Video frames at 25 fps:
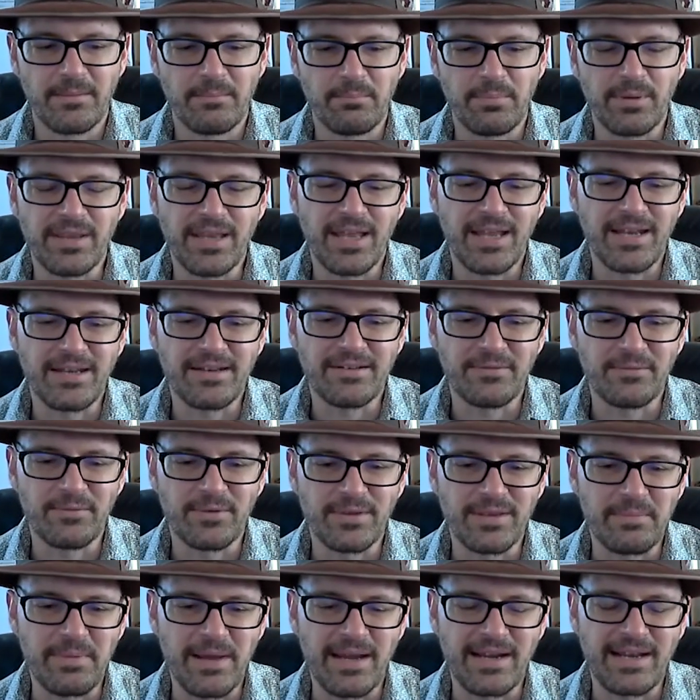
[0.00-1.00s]
But then
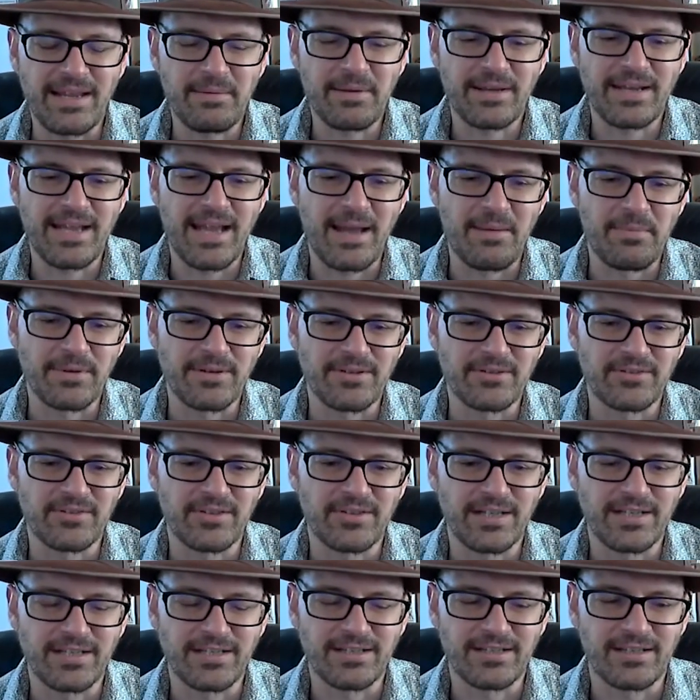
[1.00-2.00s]
when the pandemic happened, it was
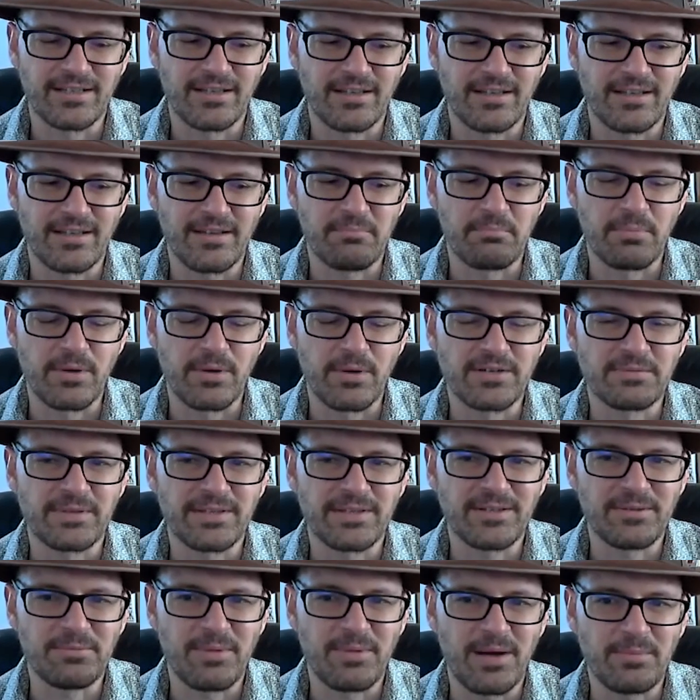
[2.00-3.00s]
like, it burst my
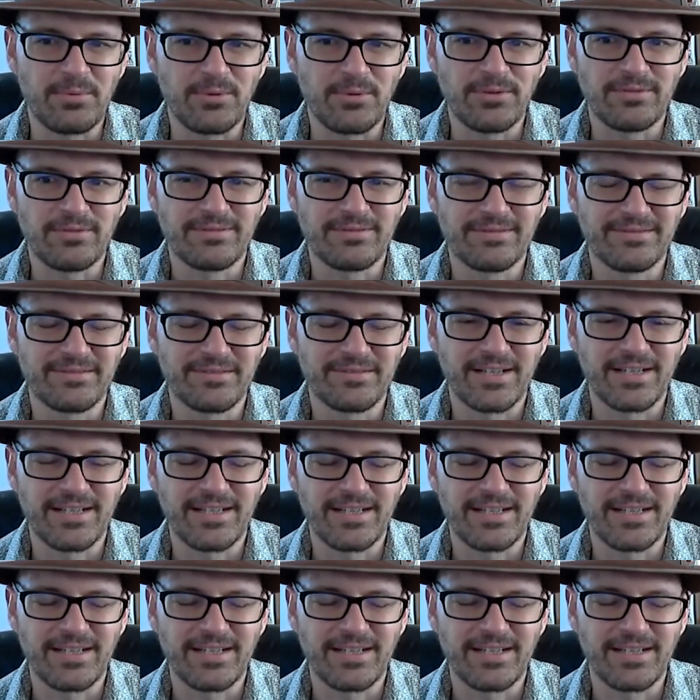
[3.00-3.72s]
little bubble, right?